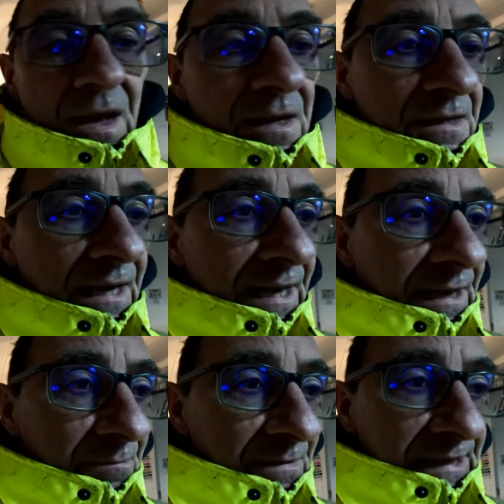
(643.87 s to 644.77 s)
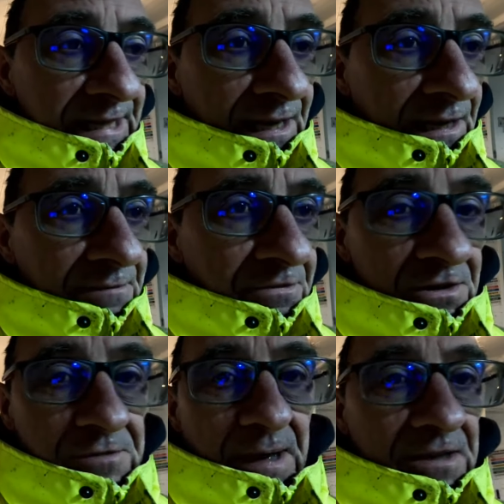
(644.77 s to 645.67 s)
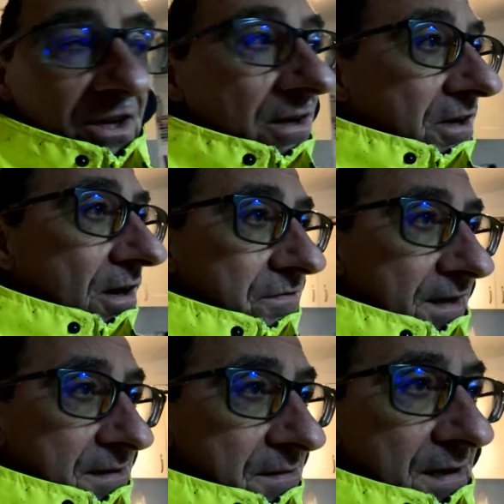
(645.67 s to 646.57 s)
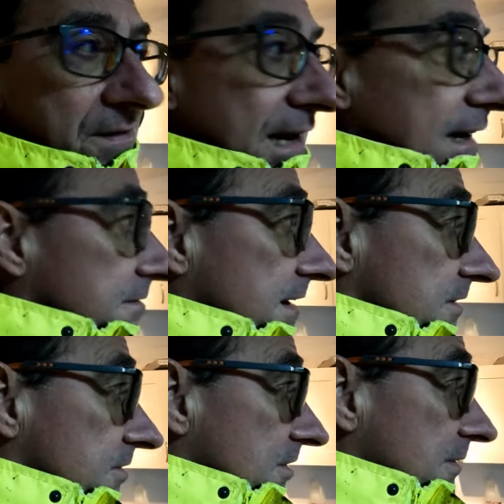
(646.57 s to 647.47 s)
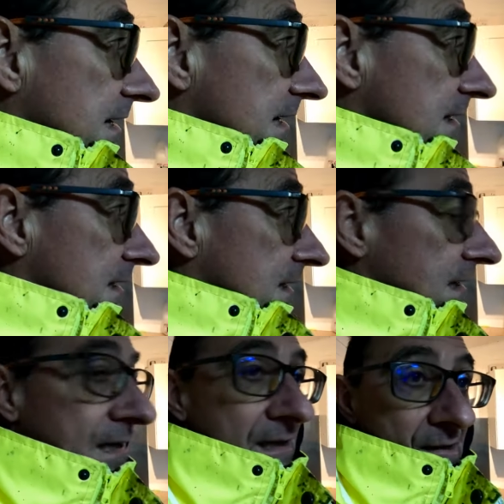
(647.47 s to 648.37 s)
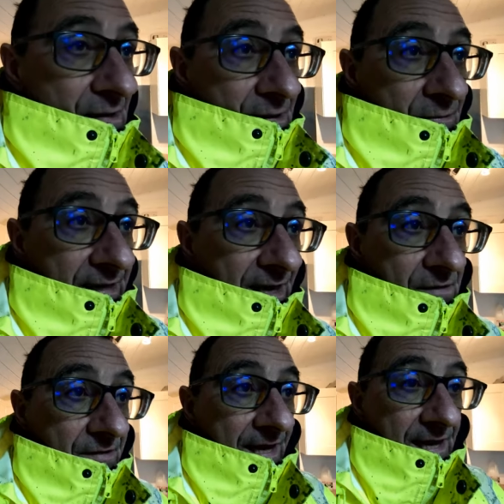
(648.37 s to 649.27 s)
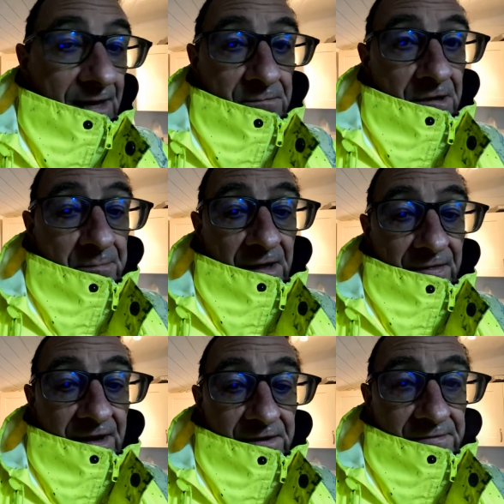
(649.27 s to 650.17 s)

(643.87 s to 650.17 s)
And yeah, I've got a spare jar of coffee in the caravan. So when I get over there, I'm going to bring that